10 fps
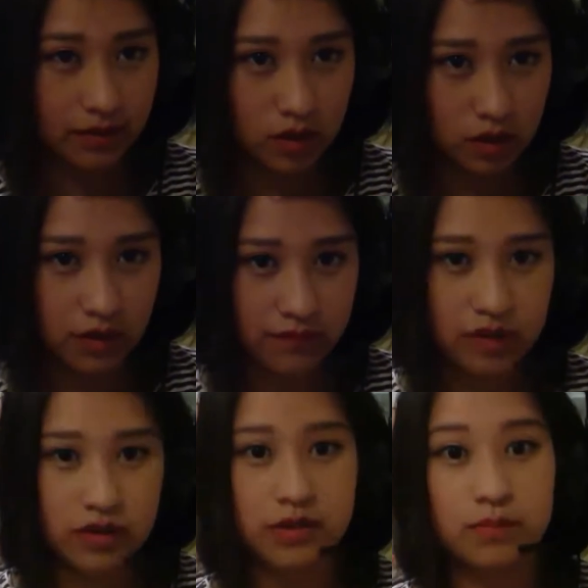if
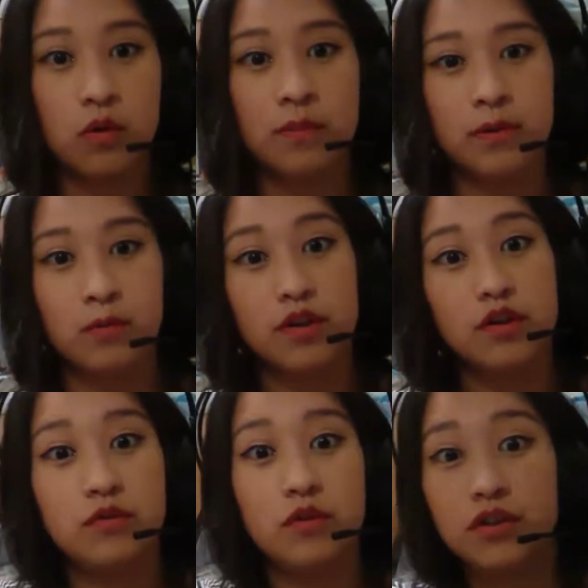there's a moment where you
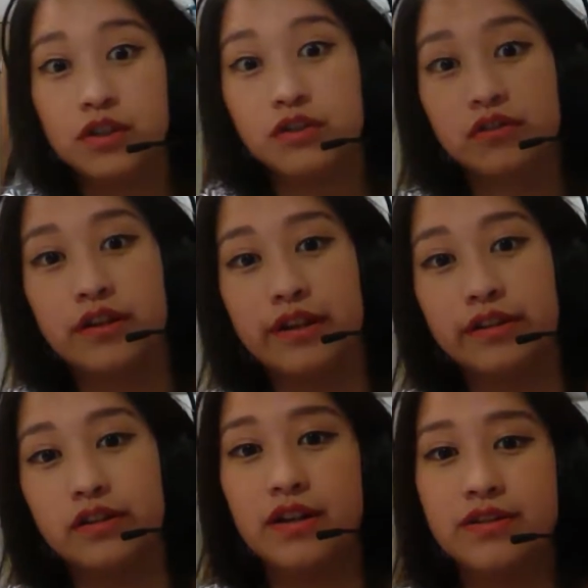know that you're gonna get
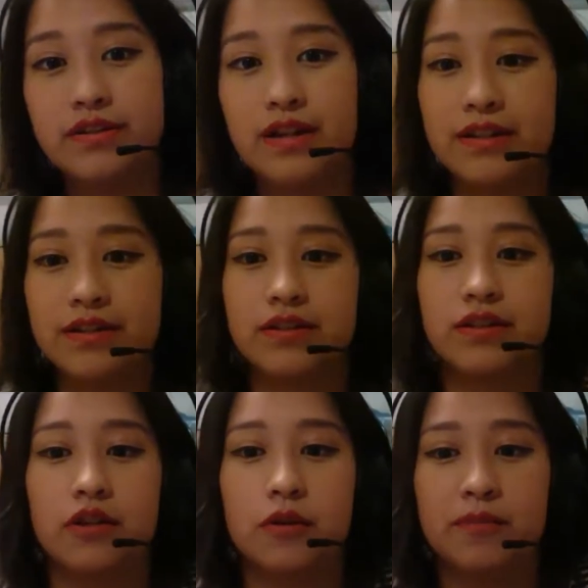lost, ask
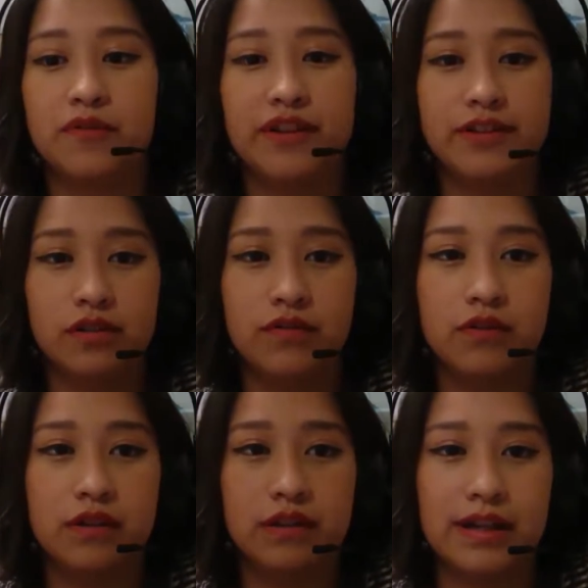the professor if you
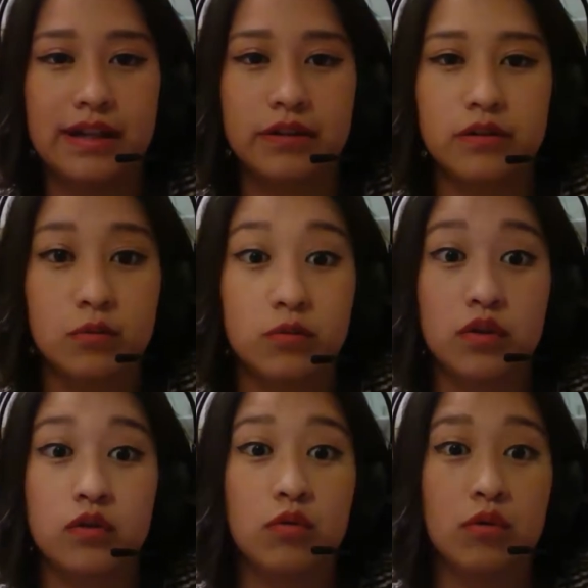can like
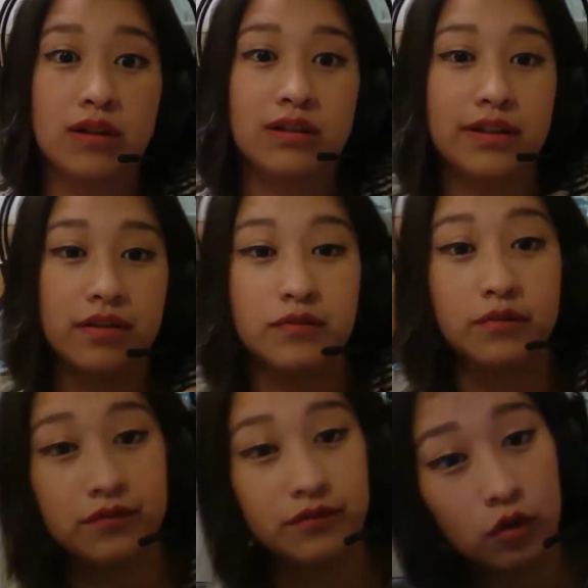record, like
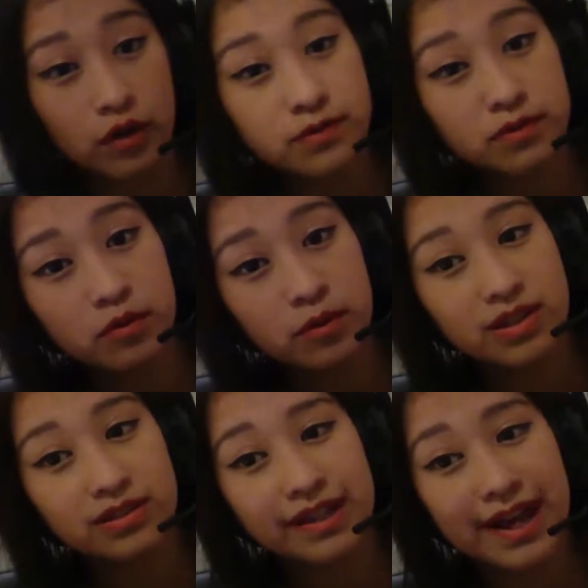voice record the
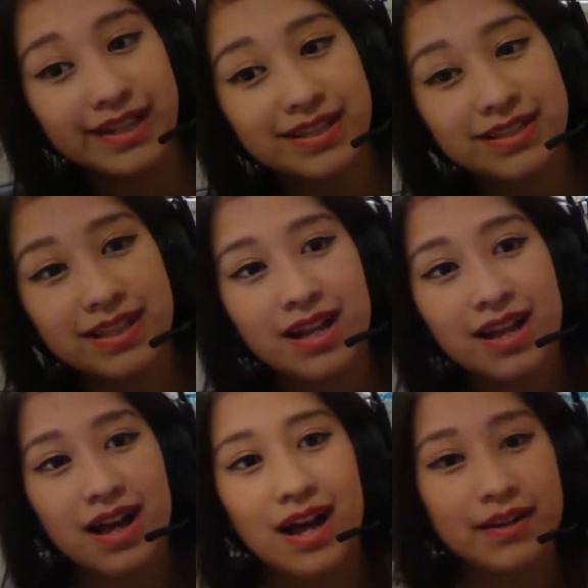class.
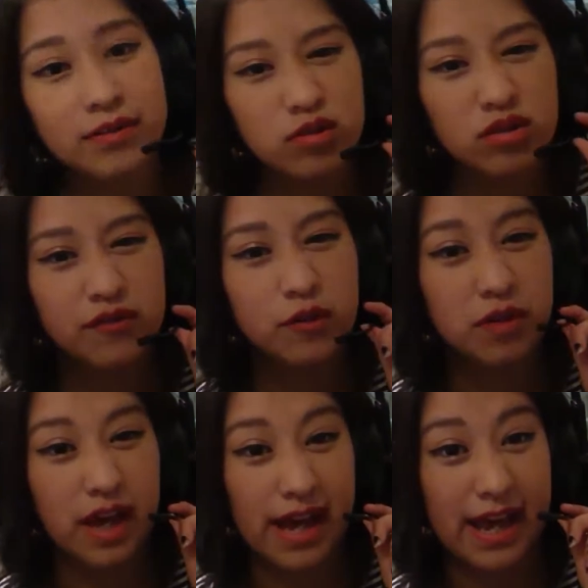I don't know if you
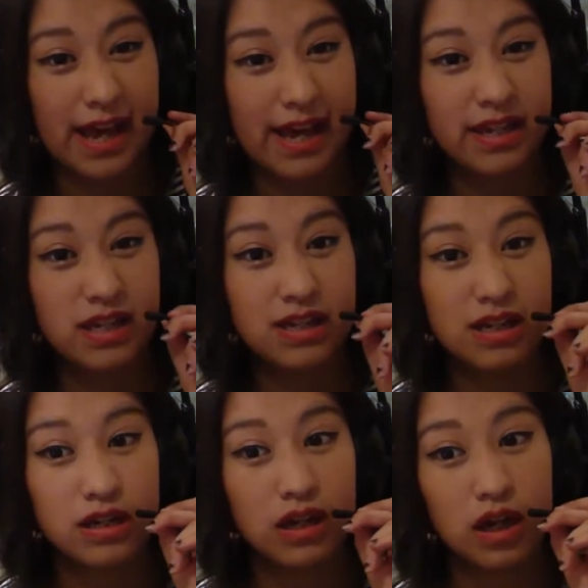can.
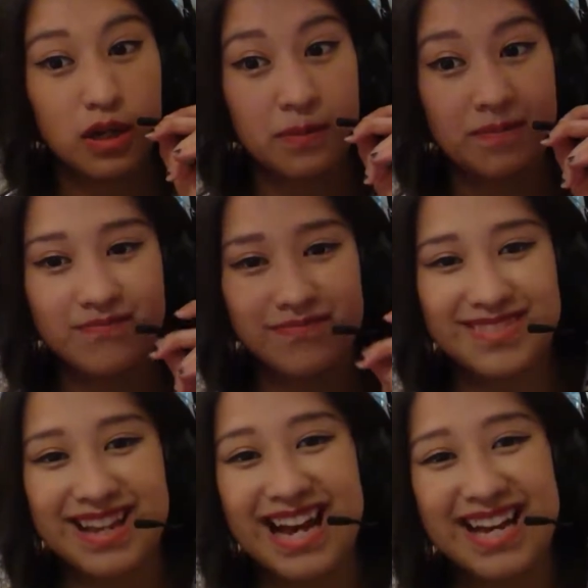Um,
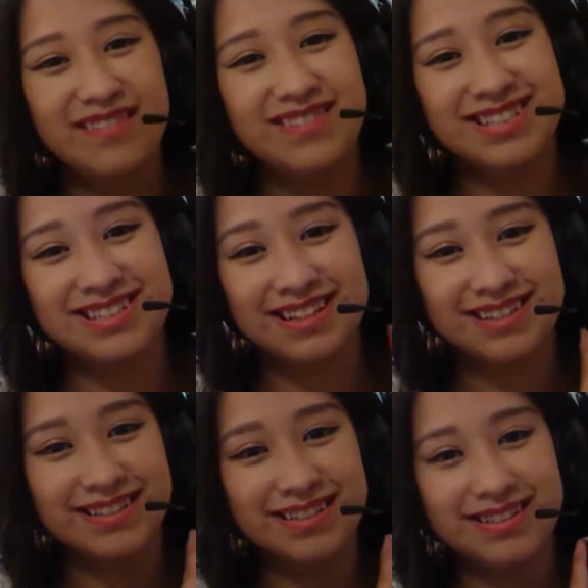I have
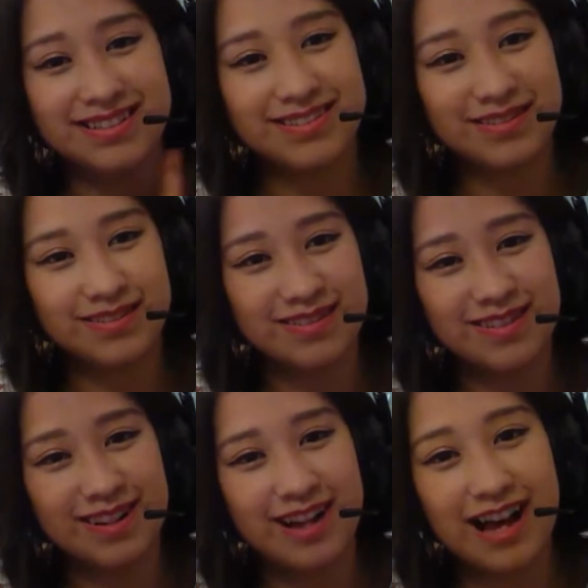dyslexia, so
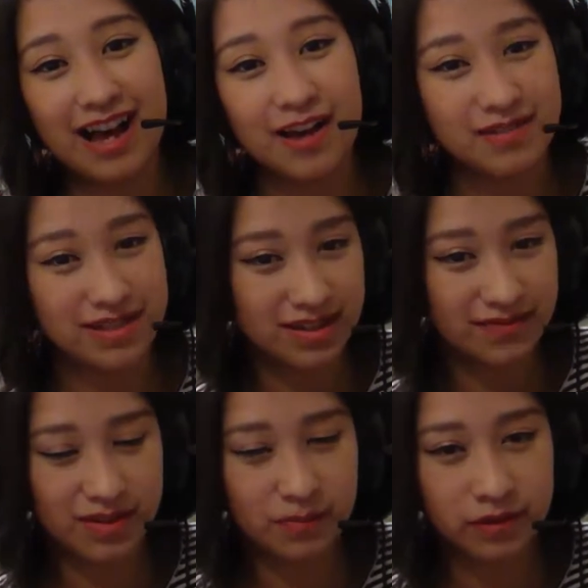I was given
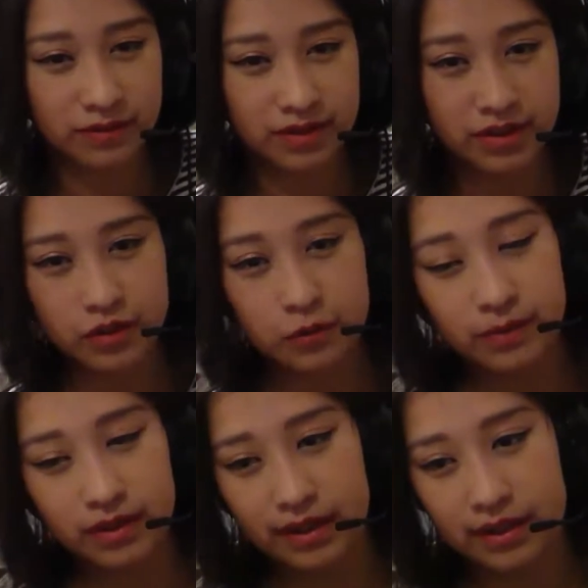the privilege to, but
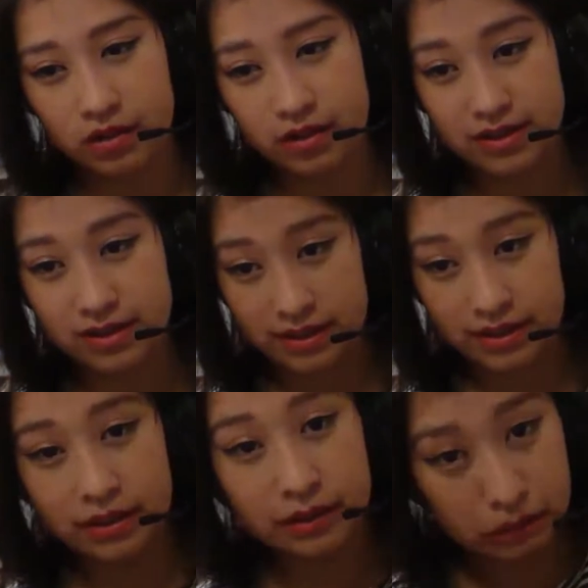like
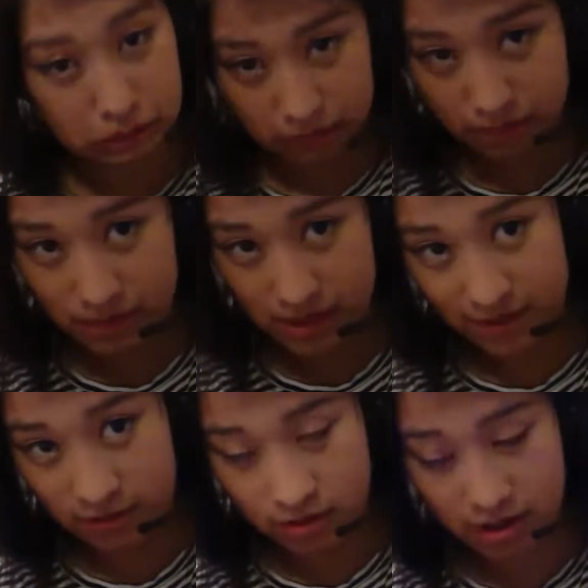honestly, maybe
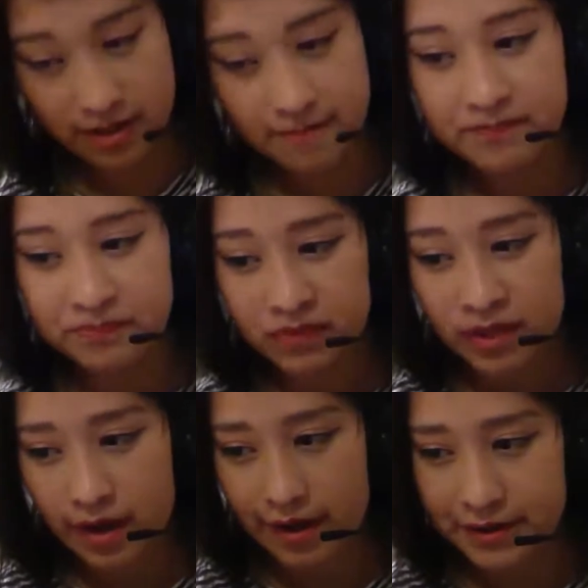not.
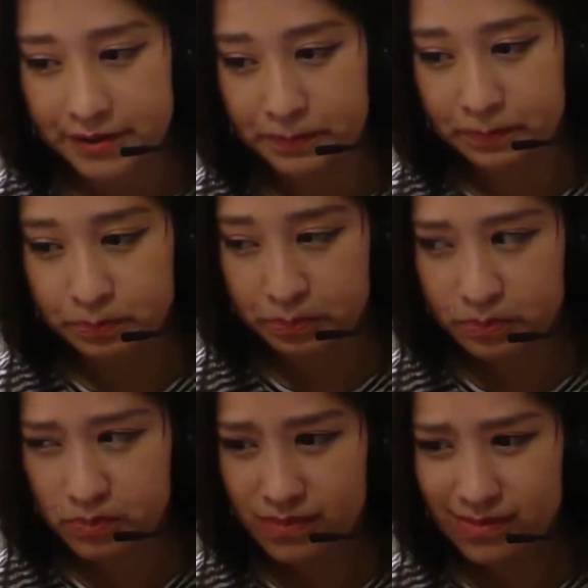Um,
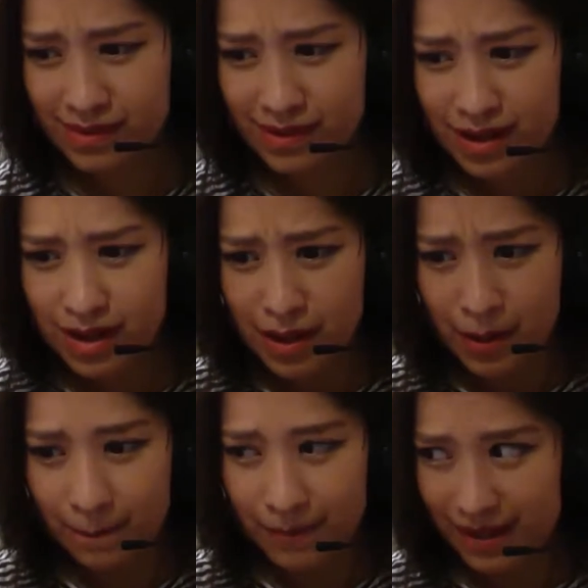
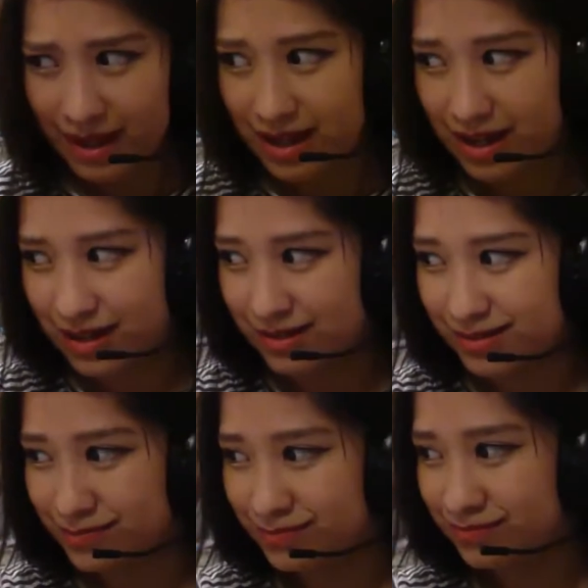but yeah,
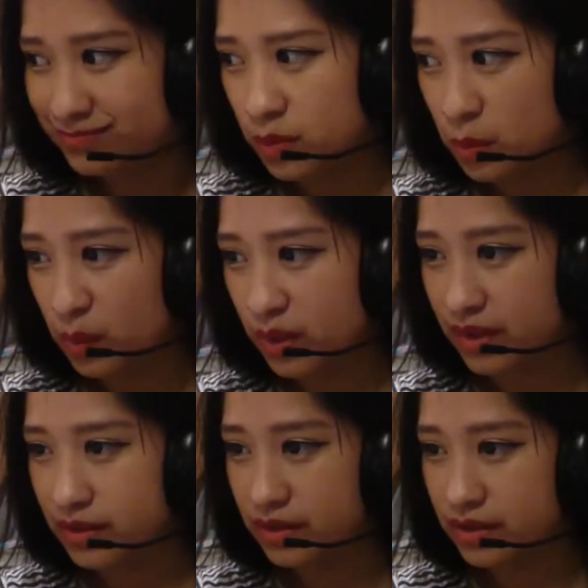what
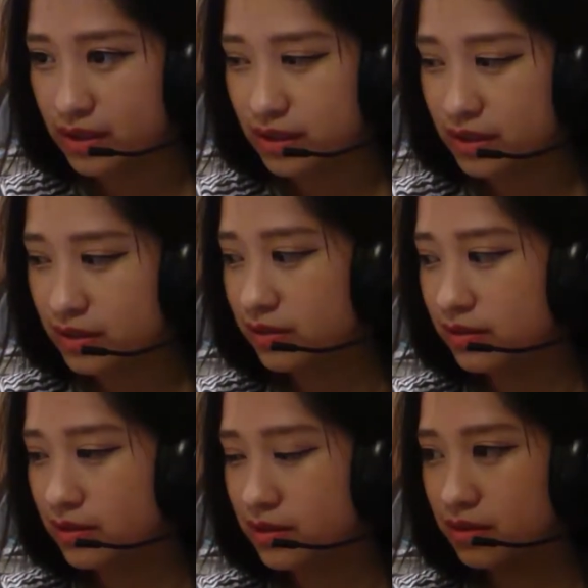other things?